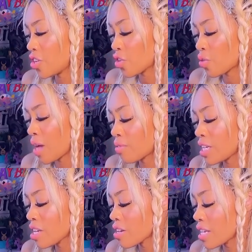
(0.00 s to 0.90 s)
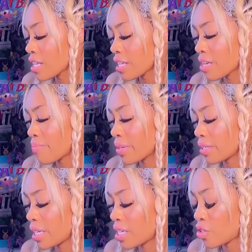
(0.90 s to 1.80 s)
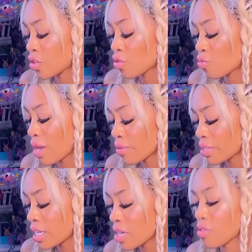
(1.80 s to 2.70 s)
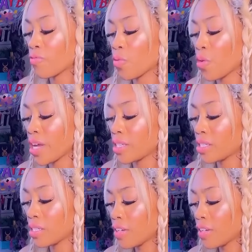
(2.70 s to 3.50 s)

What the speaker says: You're grounding your healing abilities. You're grounding your voice.